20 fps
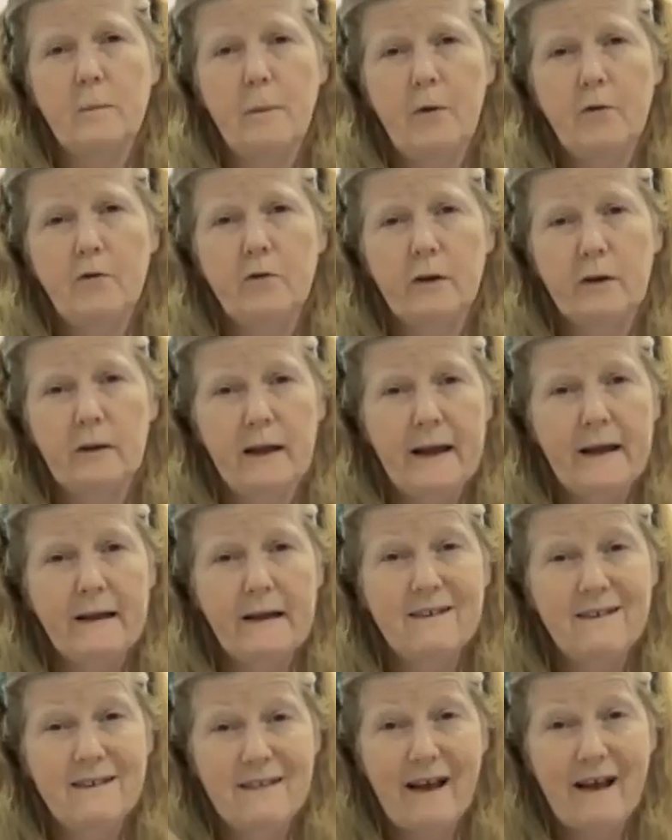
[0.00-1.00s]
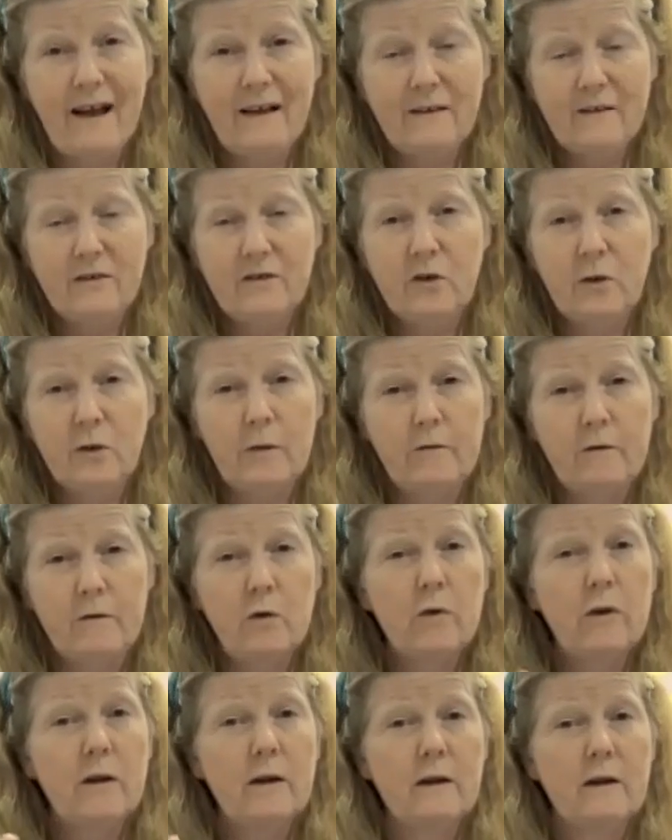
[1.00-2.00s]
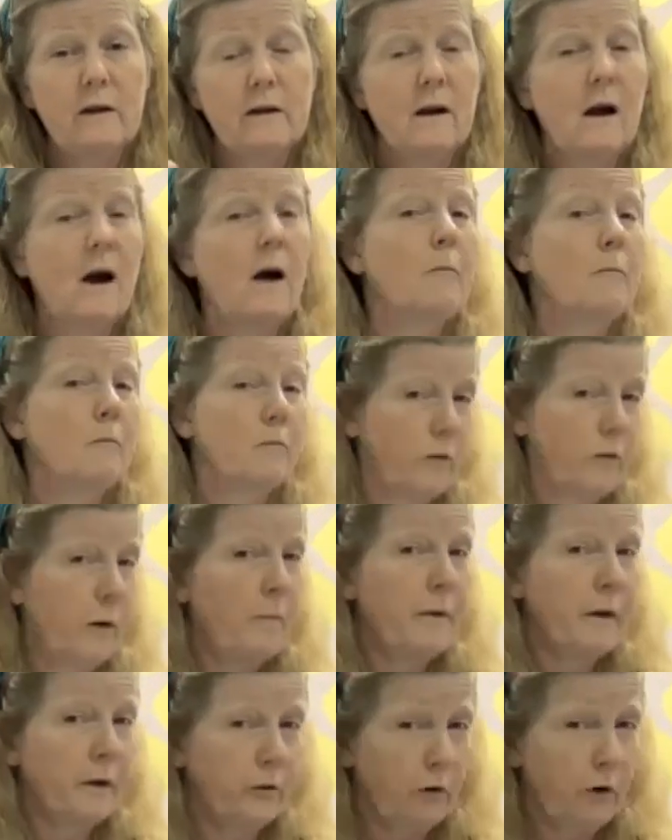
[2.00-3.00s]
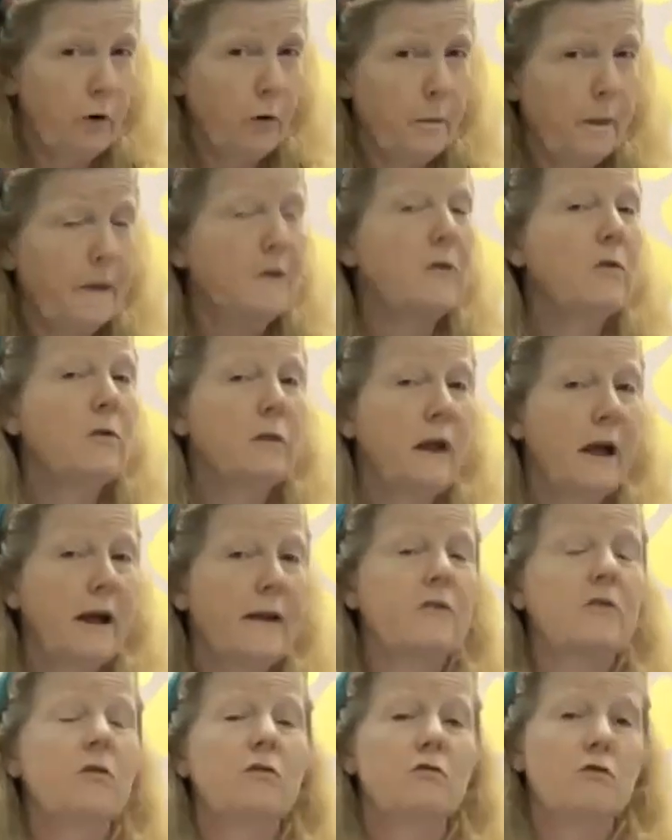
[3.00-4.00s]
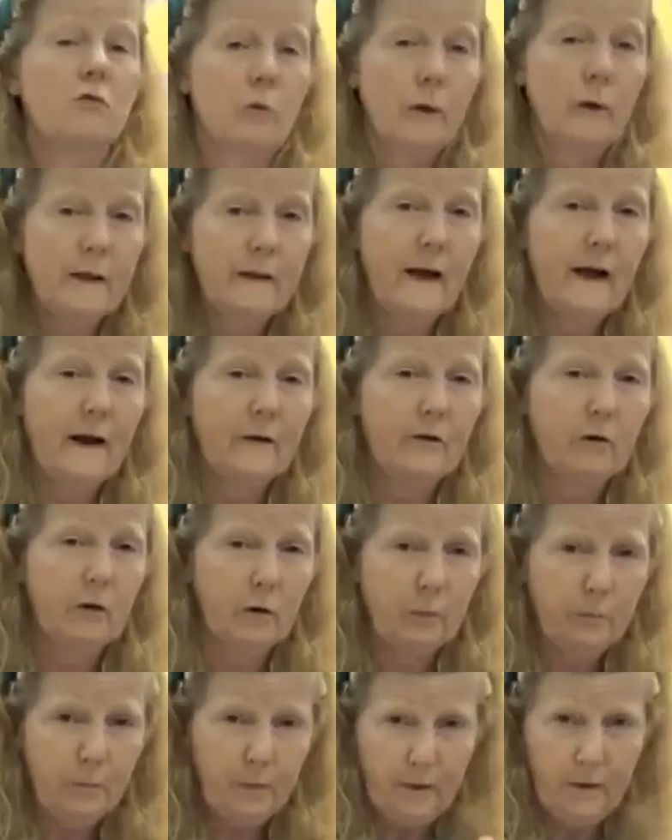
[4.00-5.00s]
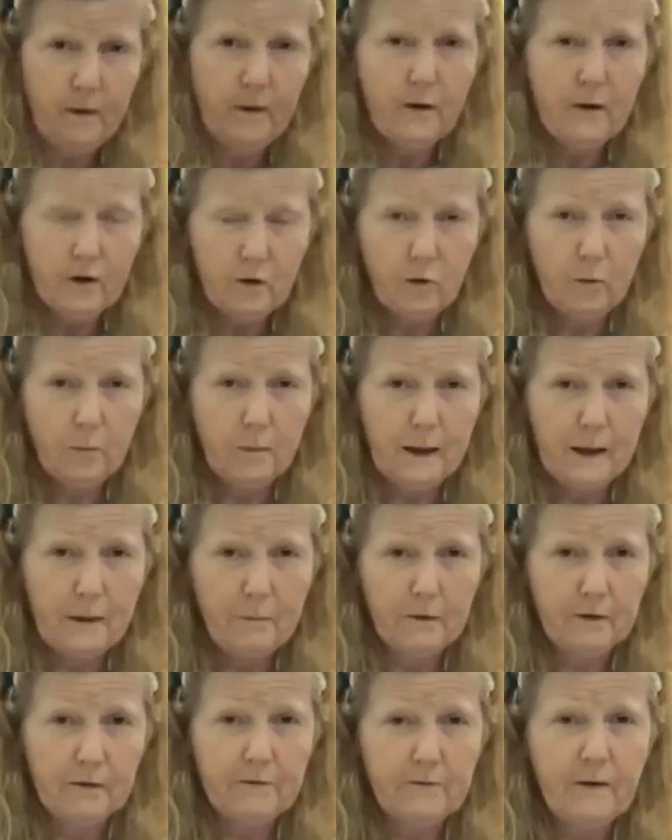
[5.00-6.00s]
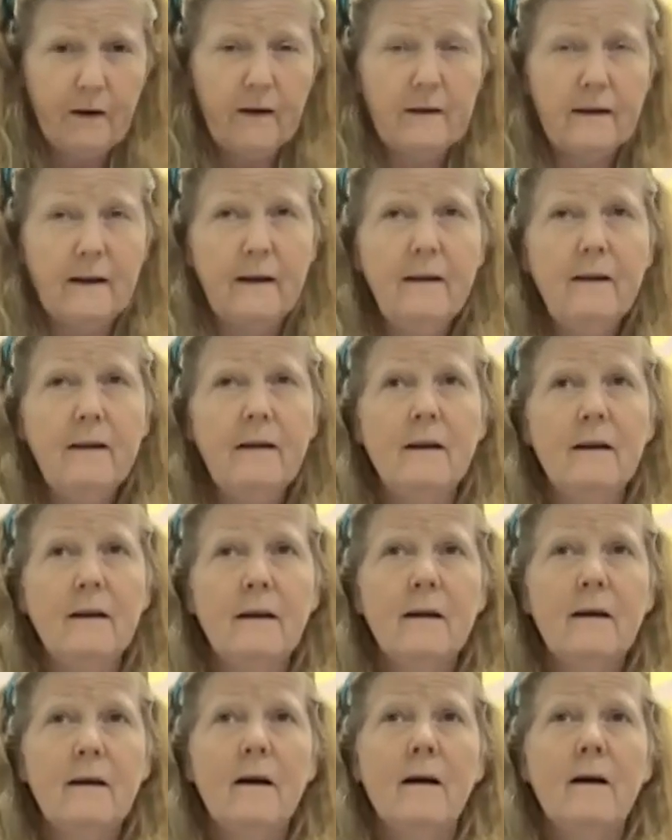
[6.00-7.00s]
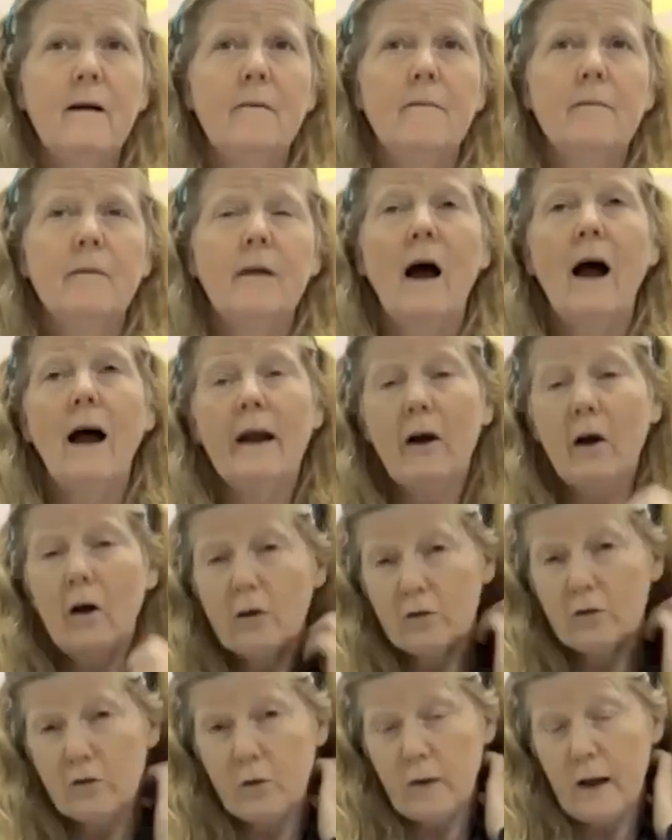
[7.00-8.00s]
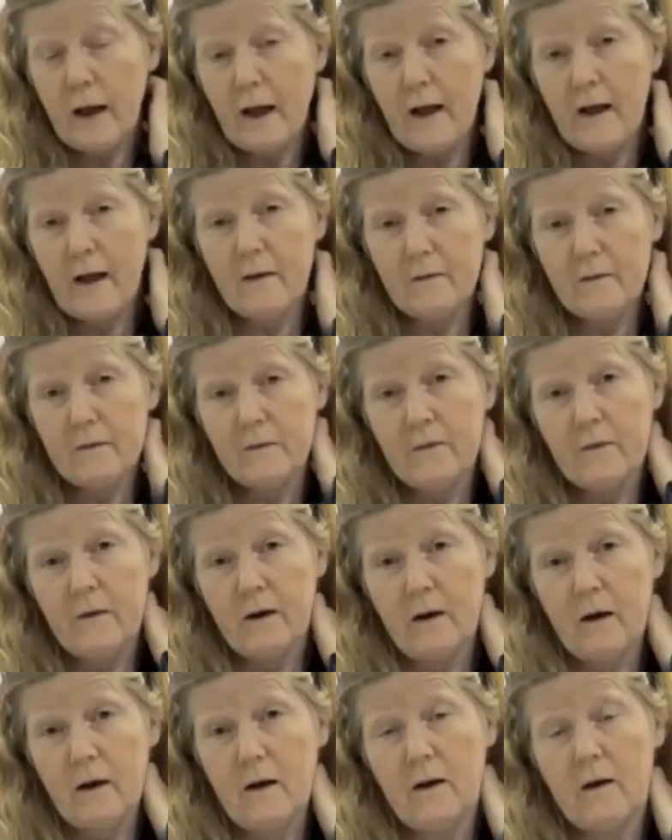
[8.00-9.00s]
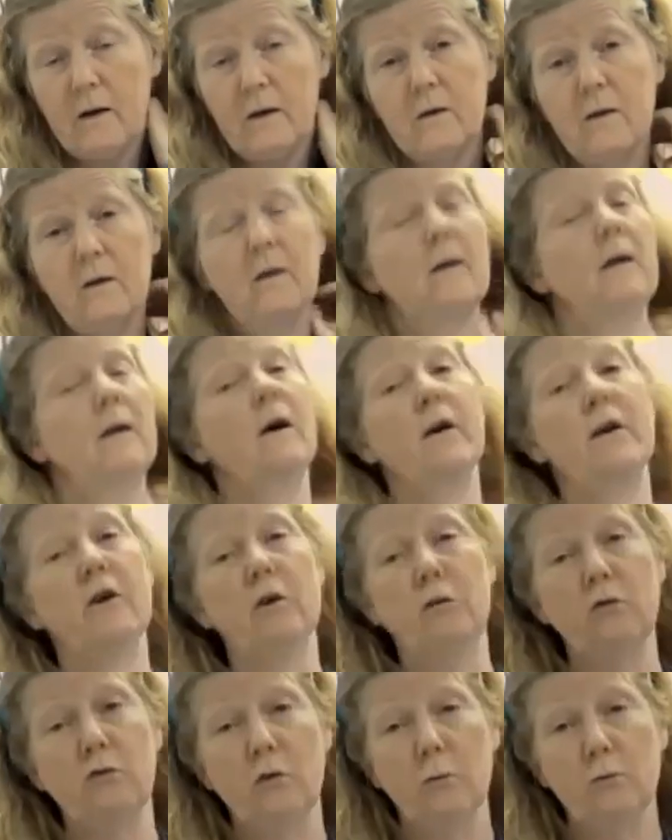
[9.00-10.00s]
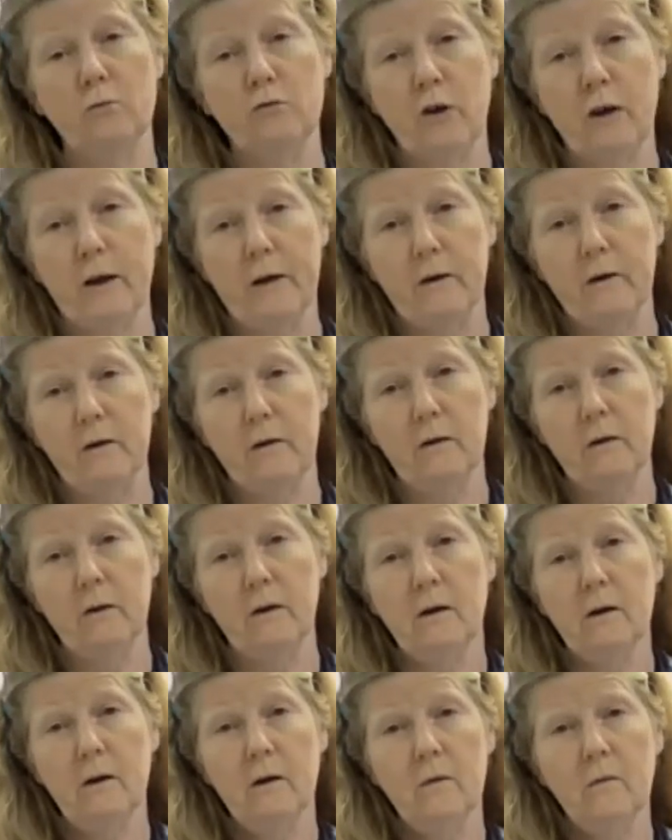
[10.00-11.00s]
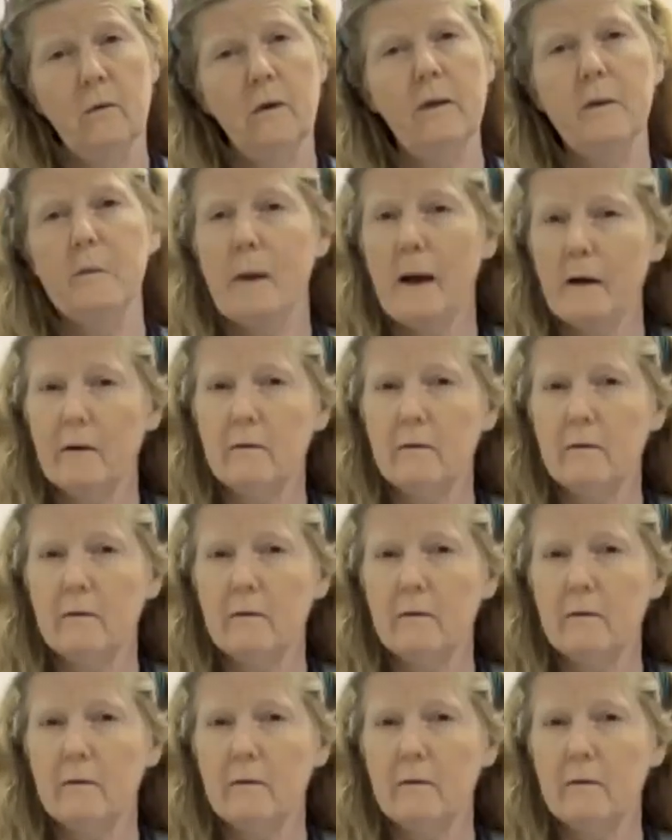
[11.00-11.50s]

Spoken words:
to post a link to that. So if you didn't come from the group and you'd like to join that group, you'll be able to find it. I also have a YouTube channel with